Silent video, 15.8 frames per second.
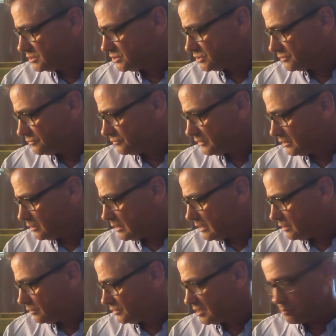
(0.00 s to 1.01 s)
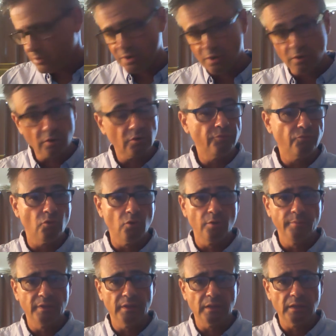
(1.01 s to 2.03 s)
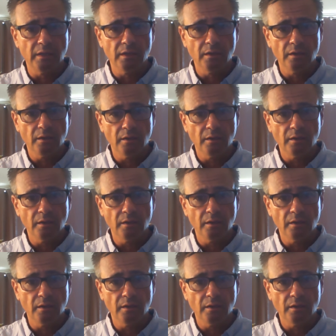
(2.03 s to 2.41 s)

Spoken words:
is to figure out the empirical formula